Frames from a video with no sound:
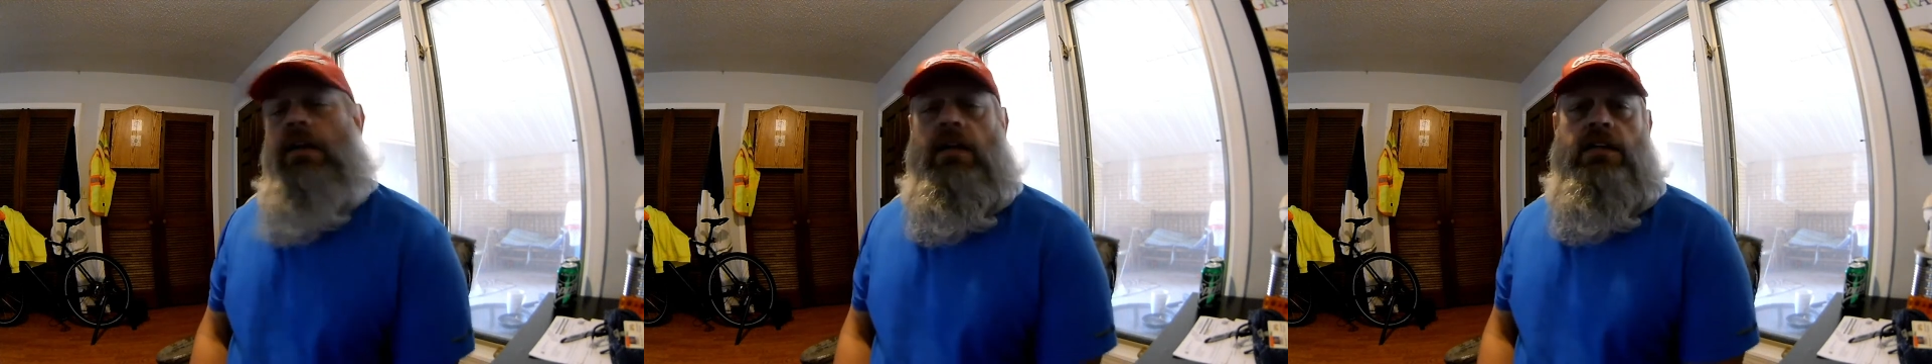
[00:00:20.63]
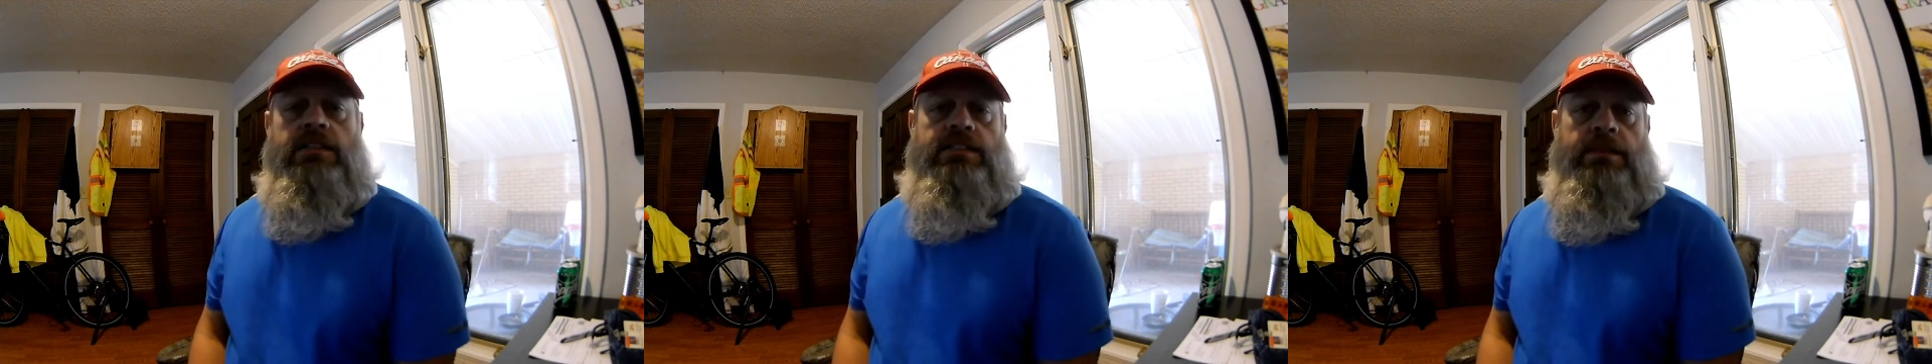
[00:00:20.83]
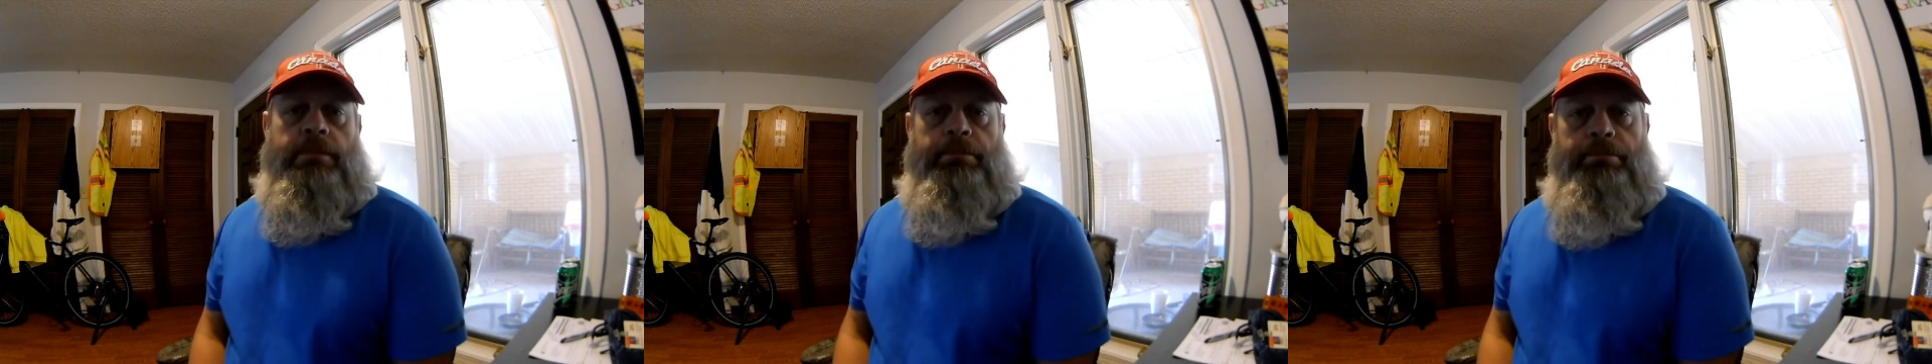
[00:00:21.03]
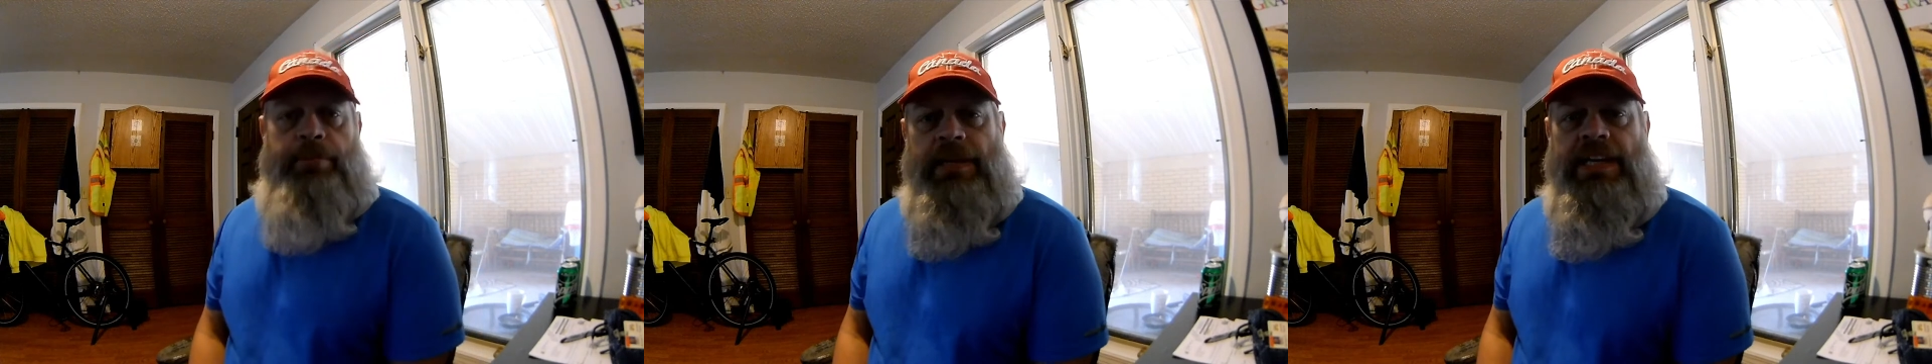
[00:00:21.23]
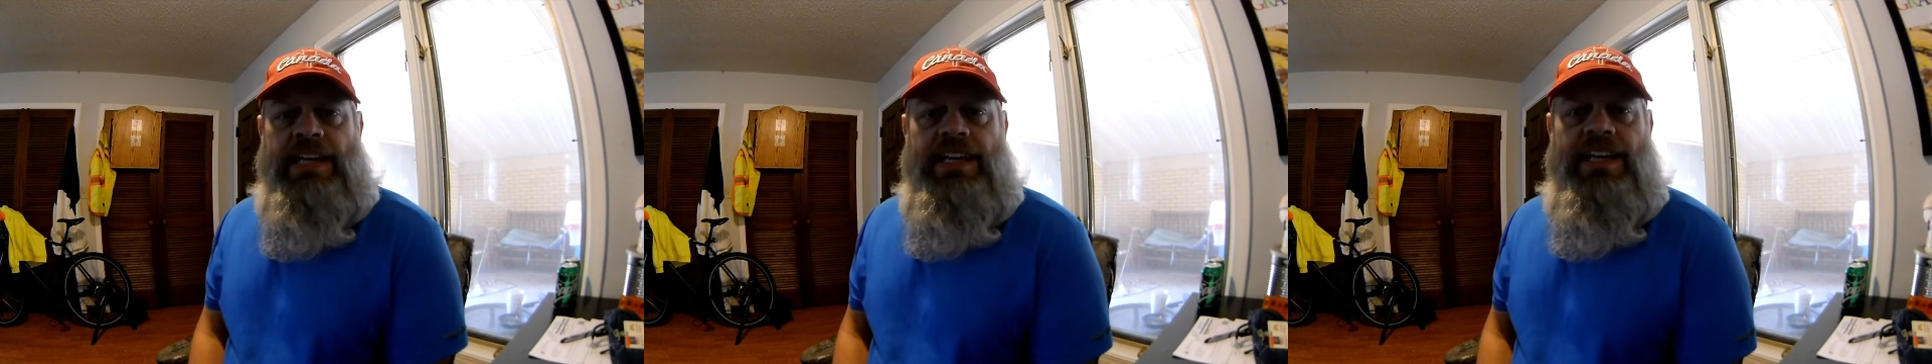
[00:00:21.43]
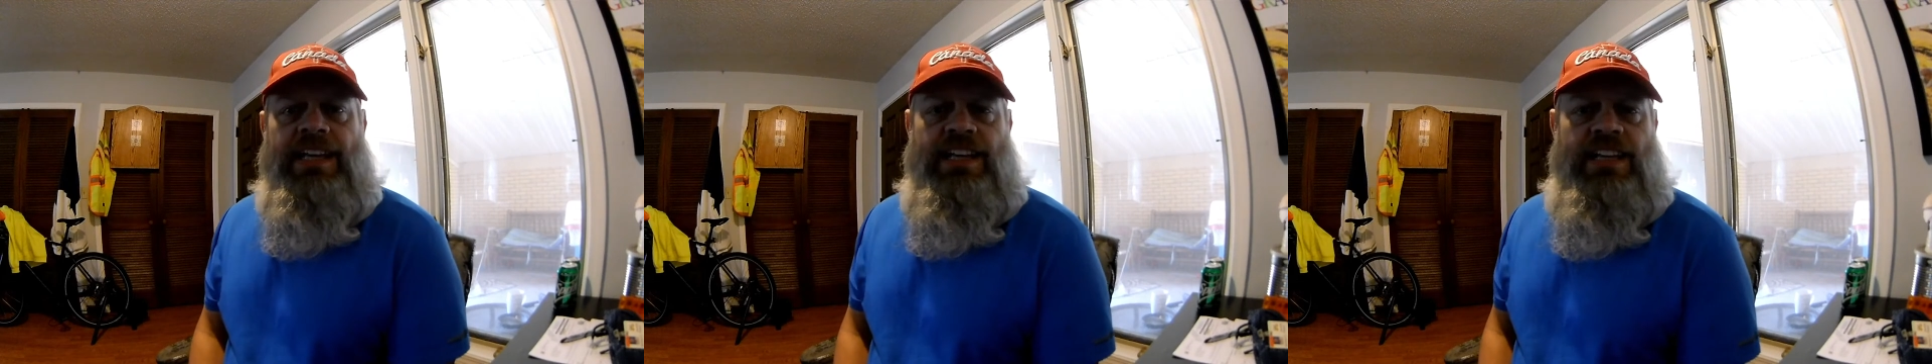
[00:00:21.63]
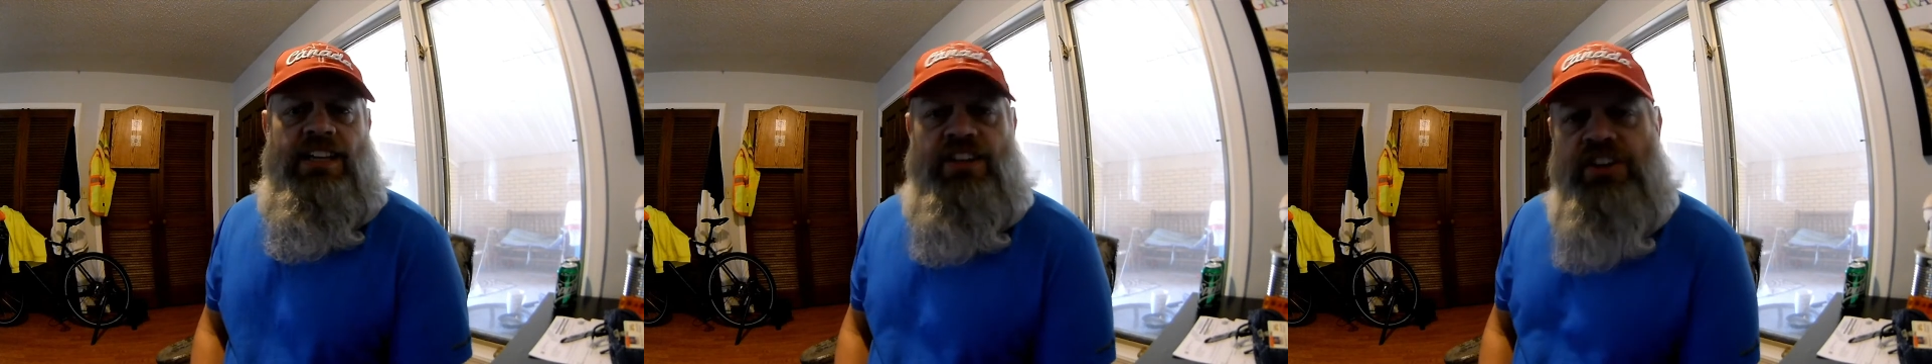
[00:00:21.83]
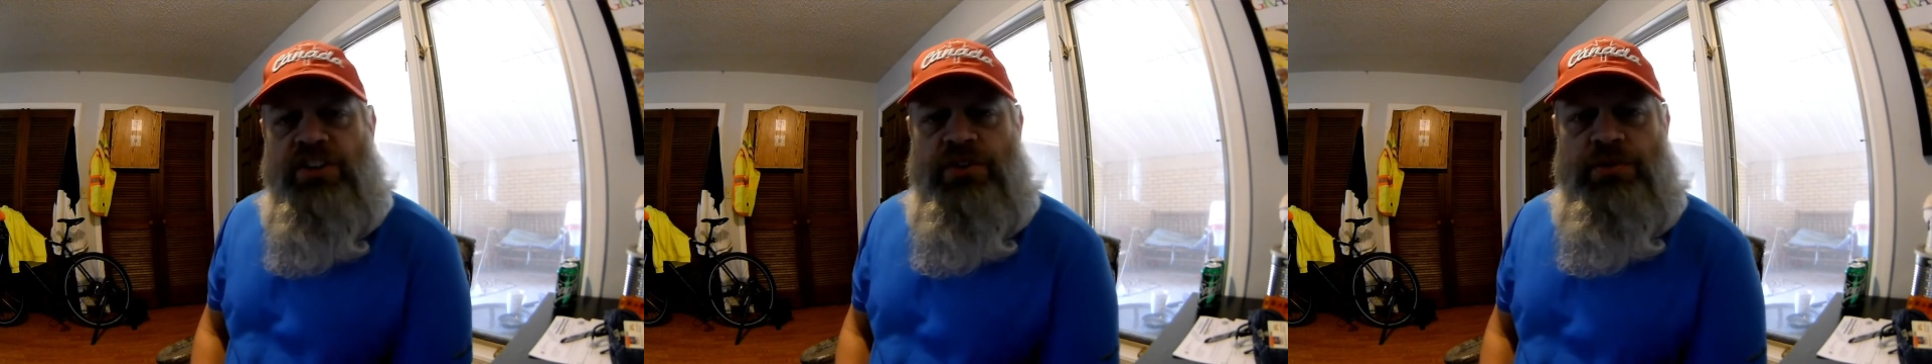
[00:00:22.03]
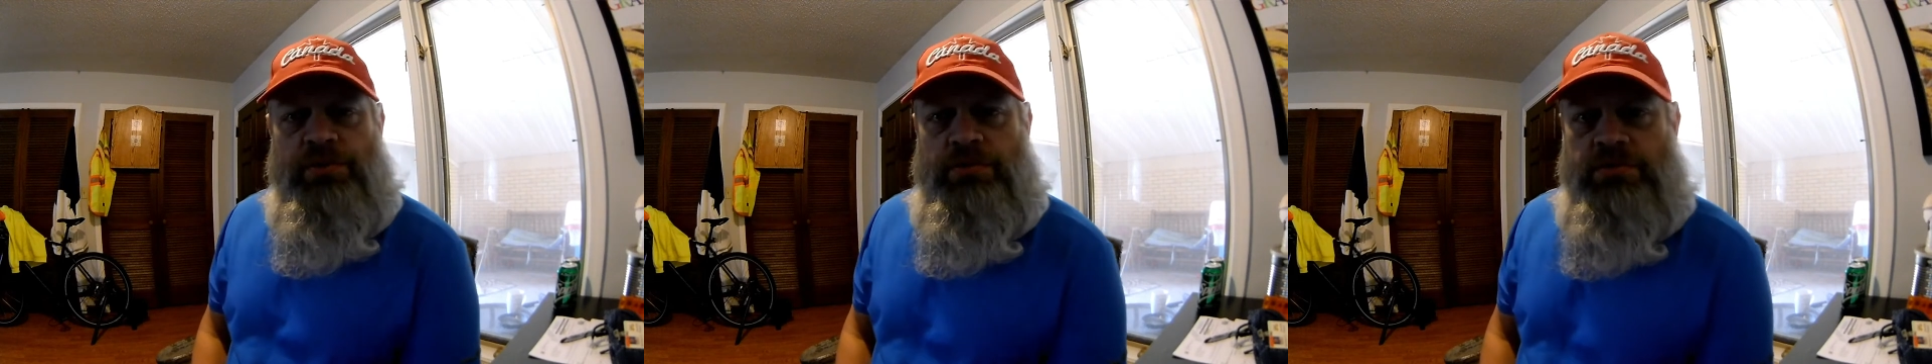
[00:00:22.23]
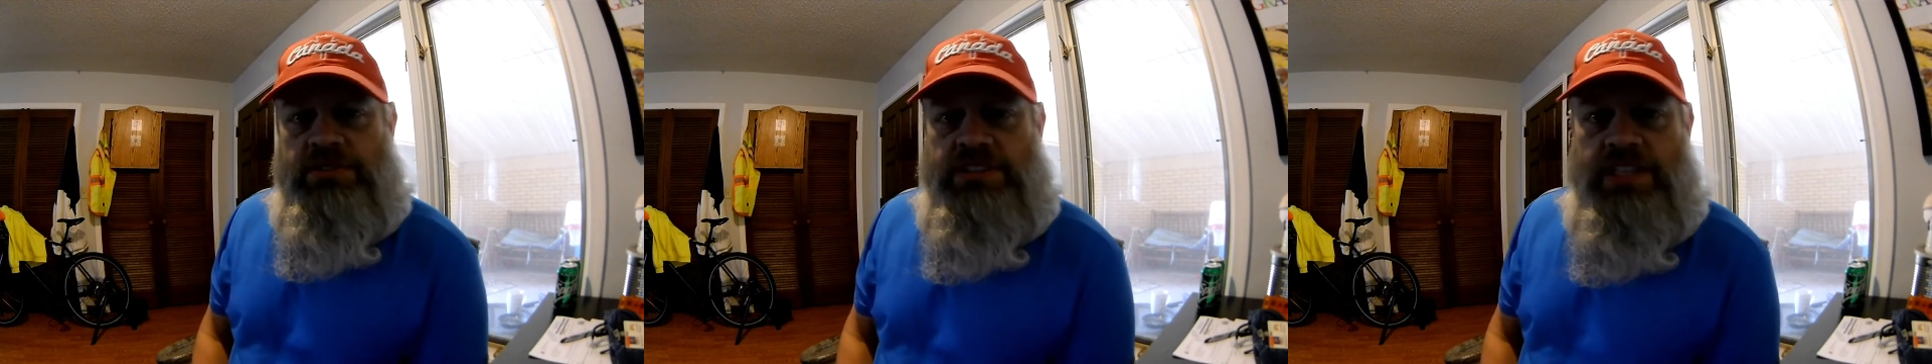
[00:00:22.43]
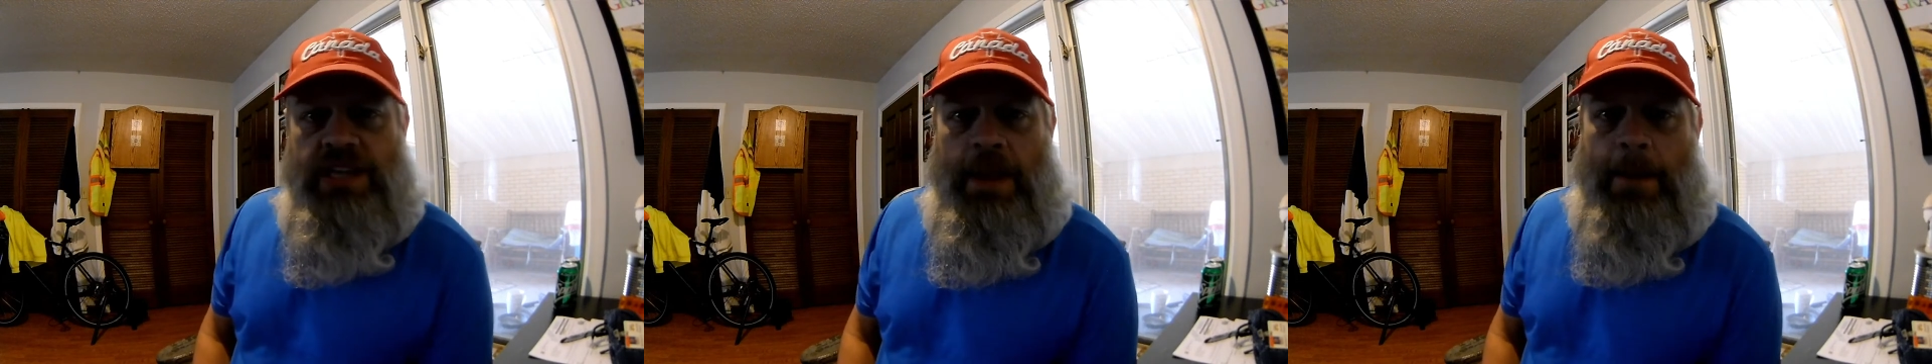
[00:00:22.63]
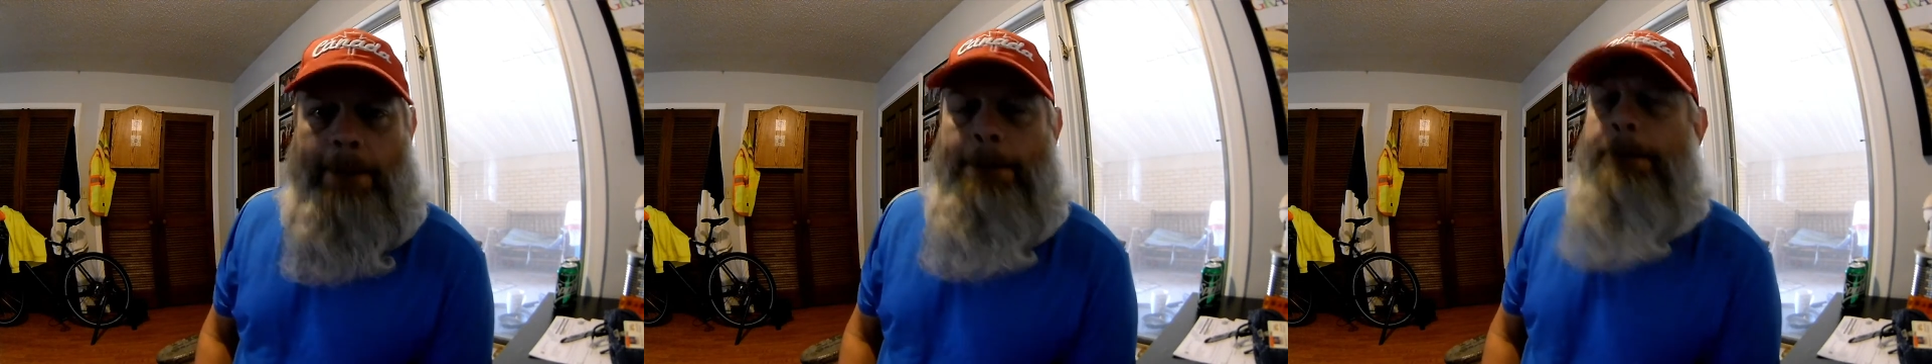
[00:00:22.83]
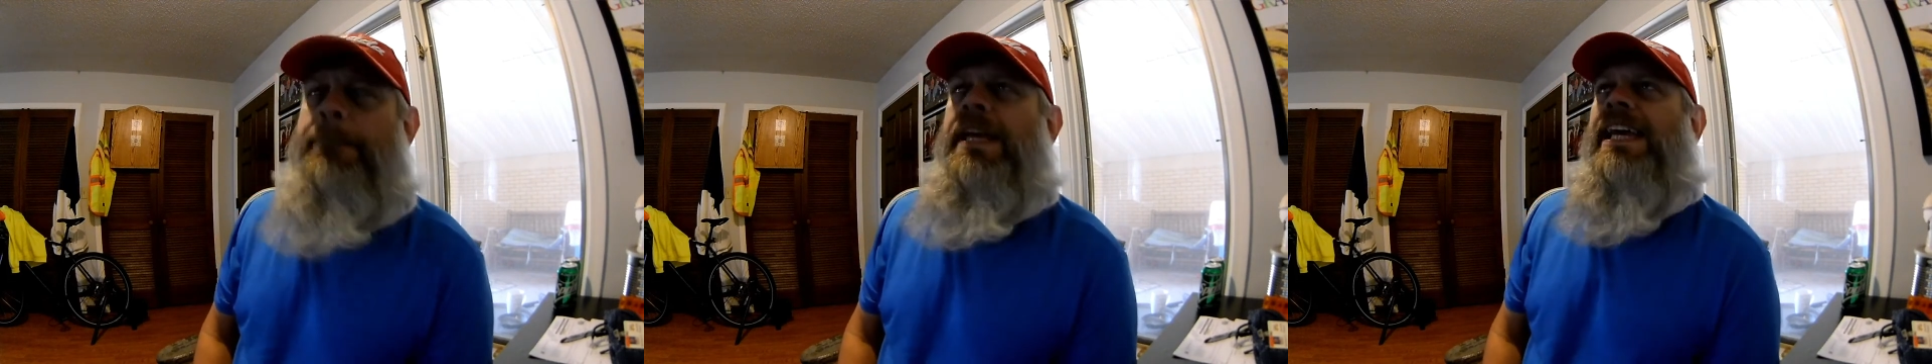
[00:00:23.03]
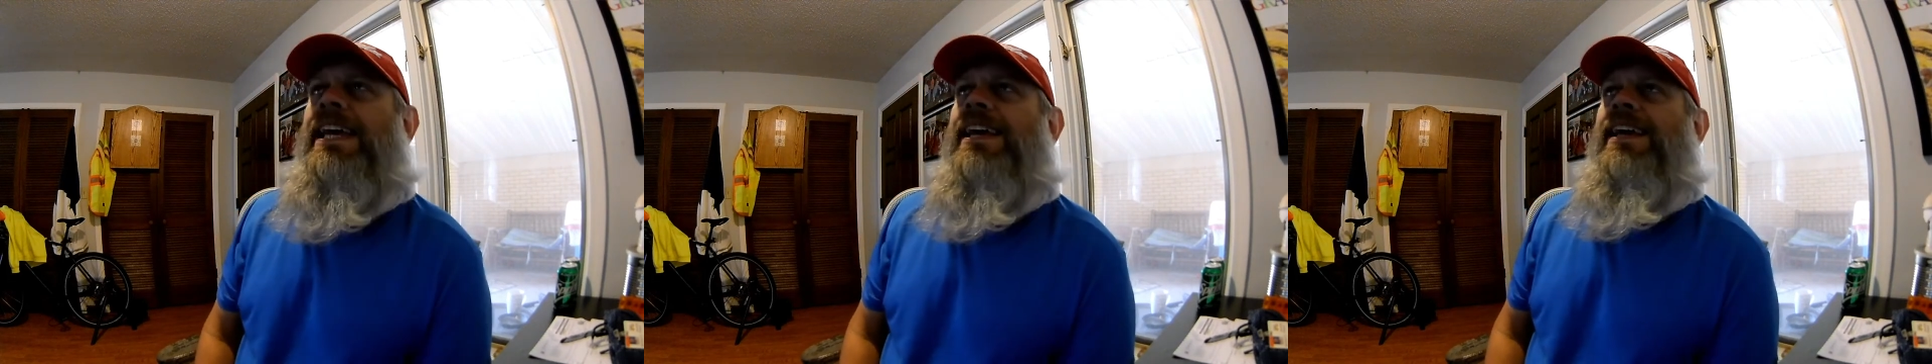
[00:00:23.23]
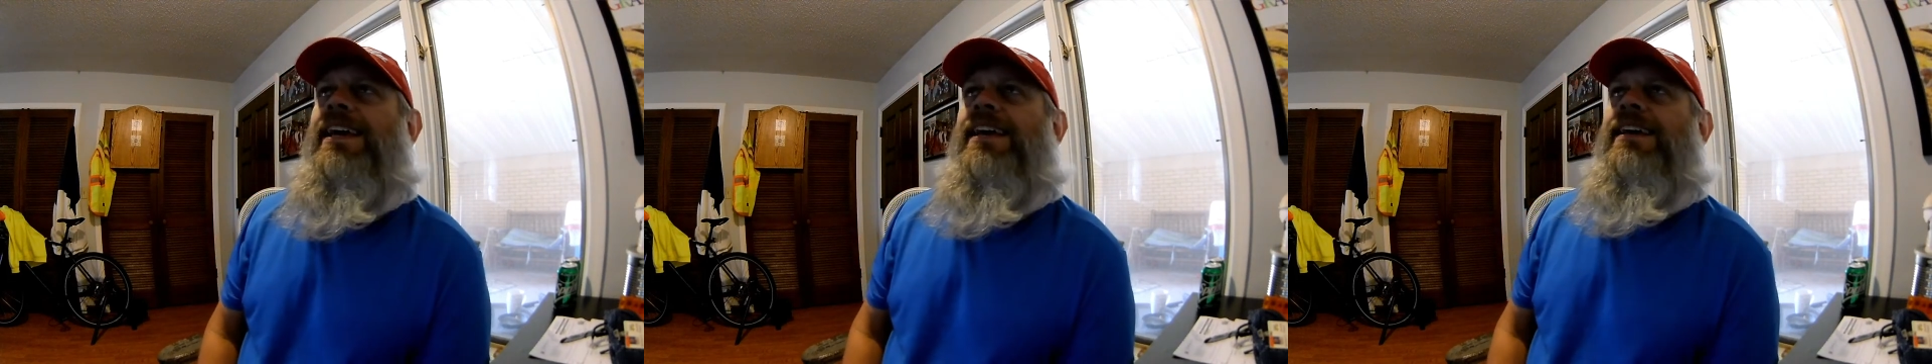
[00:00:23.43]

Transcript: Some big news, big